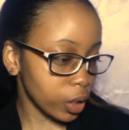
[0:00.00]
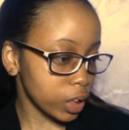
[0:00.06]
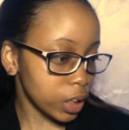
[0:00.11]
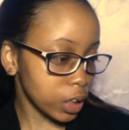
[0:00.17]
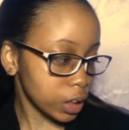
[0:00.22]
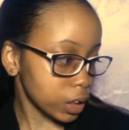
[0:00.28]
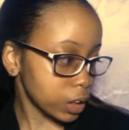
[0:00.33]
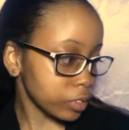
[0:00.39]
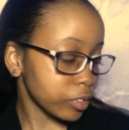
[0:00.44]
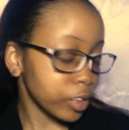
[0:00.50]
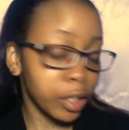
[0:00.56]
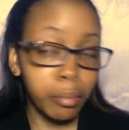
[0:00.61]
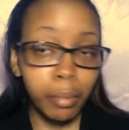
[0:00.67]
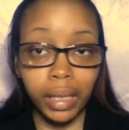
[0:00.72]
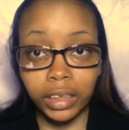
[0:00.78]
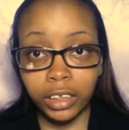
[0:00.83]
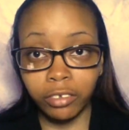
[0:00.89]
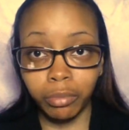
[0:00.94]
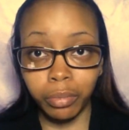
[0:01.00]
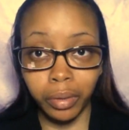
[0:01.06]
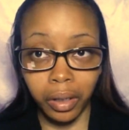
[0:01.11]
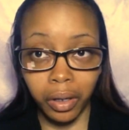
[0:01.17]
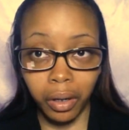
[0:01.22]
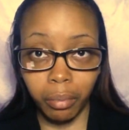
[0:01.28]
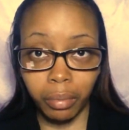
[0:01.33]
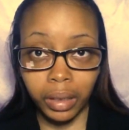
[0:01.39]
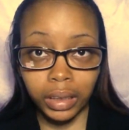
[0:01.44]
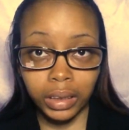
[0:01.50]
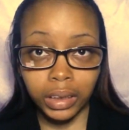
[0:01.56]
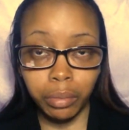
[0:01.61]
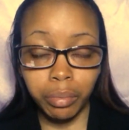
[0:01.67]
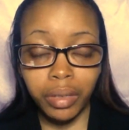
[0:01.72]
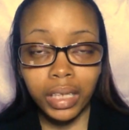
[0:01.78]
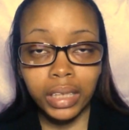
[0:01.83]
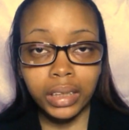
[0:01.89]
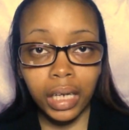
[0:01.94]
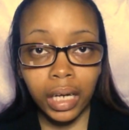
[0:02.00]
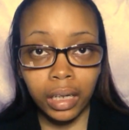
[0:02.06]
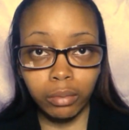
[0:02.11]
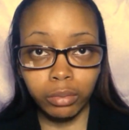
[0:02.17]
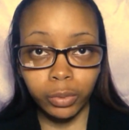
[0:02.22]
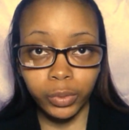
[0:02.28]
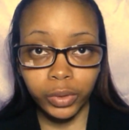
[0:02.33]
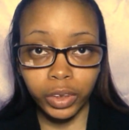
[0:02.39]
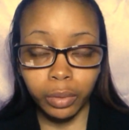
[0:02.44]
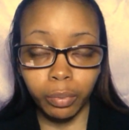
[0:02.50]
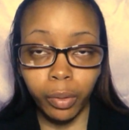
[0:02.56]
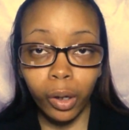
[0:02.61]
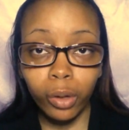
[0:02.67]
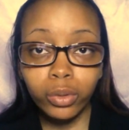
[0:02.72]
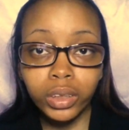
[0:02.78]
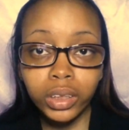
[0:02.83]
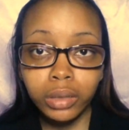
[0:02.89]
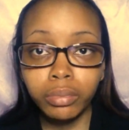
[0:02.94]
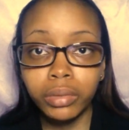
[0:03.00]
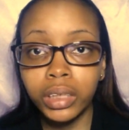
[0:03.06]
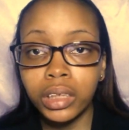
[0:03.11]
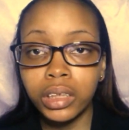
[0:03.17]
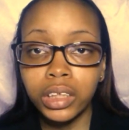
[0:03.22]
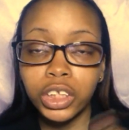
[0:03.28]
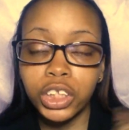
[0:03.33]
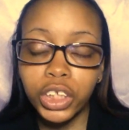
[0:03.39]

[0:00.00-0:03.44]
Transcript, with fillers: and this is a very massive book haul because some of these items were supposed to be in the